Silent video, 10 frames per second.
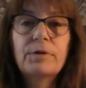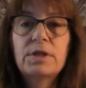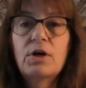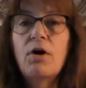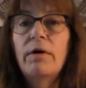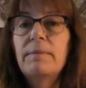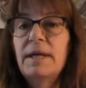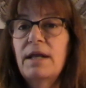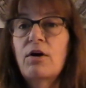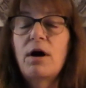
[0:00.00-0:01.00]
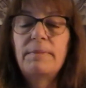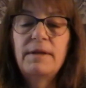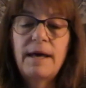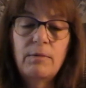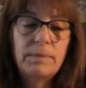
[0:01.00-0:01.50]
to call him and get a copy of
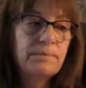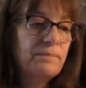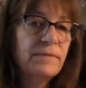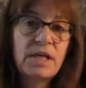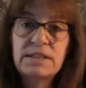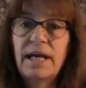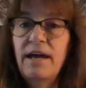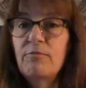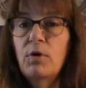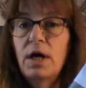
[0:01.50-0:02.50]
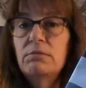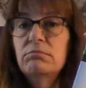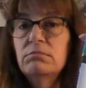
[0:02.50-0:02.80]
that one, because I have bought